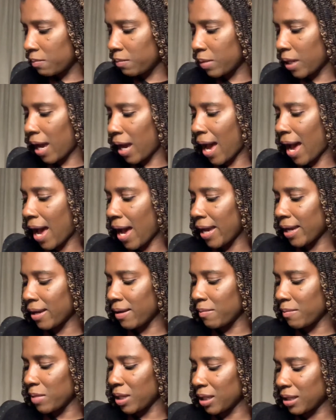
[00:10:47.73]
but I
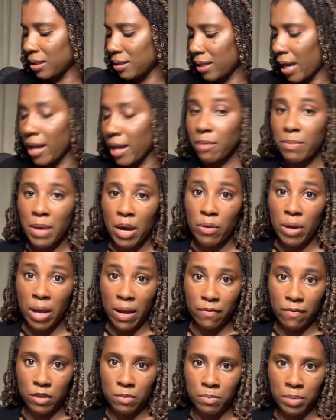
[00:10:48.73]
am excited about
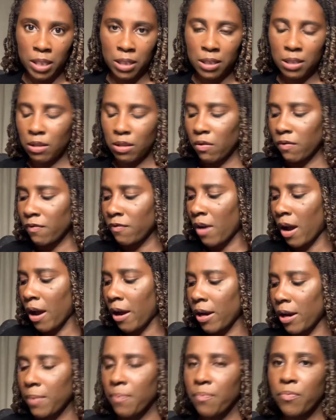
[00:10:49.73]
every piece so
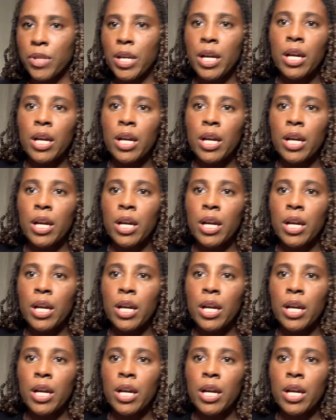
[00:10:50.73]
far.